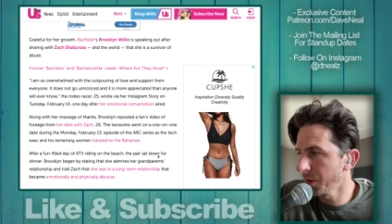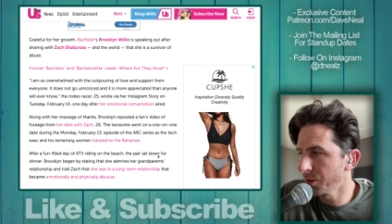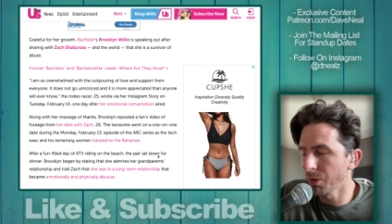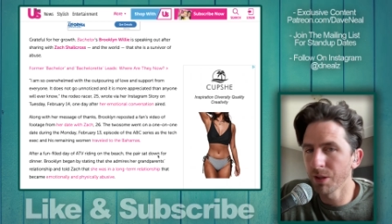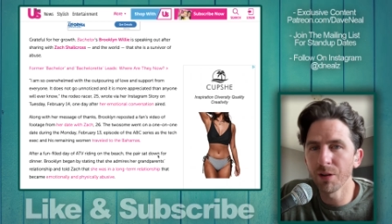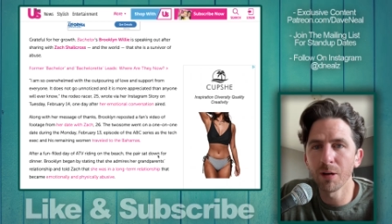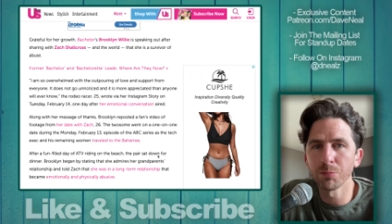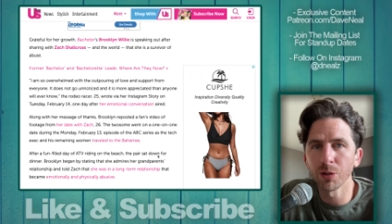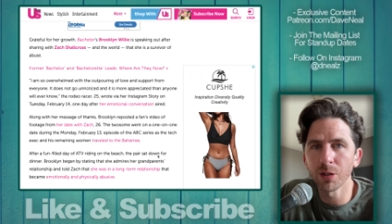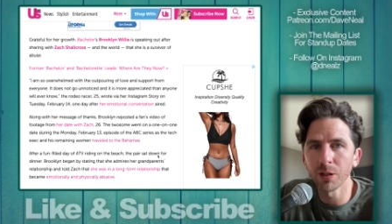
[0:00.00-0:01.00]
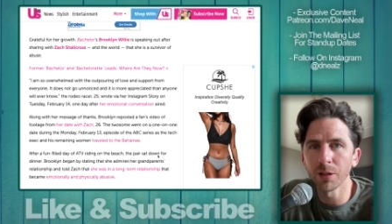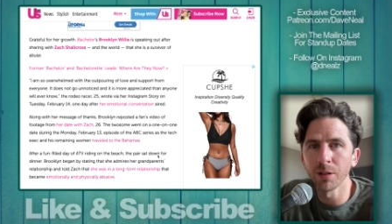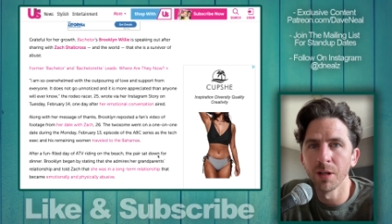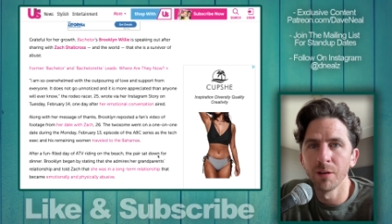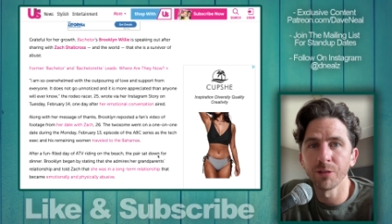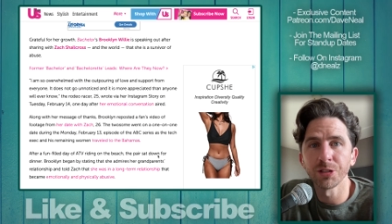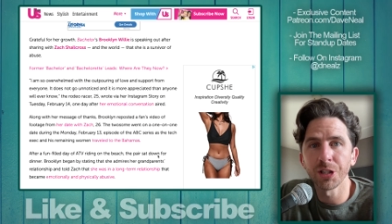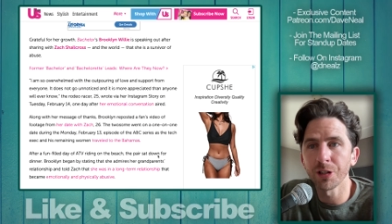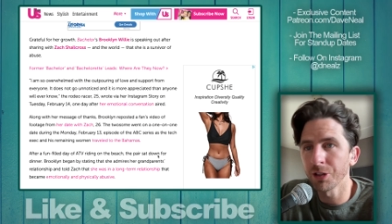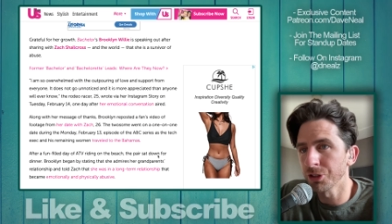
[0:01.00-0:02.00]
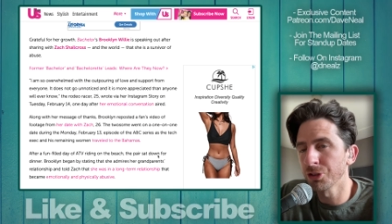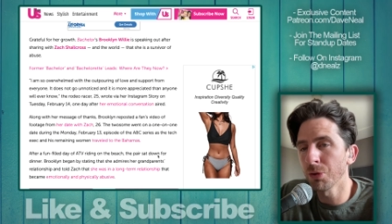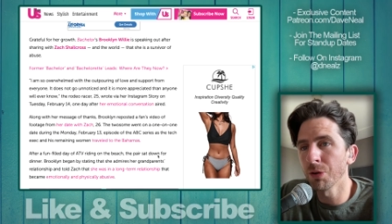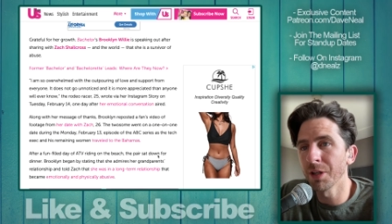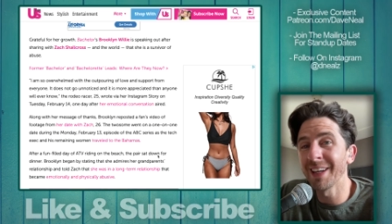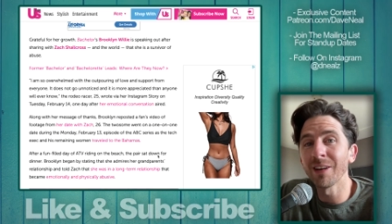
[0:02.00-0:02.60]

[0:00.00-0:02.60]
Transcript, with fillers: So good on Brooklyn for sharing her story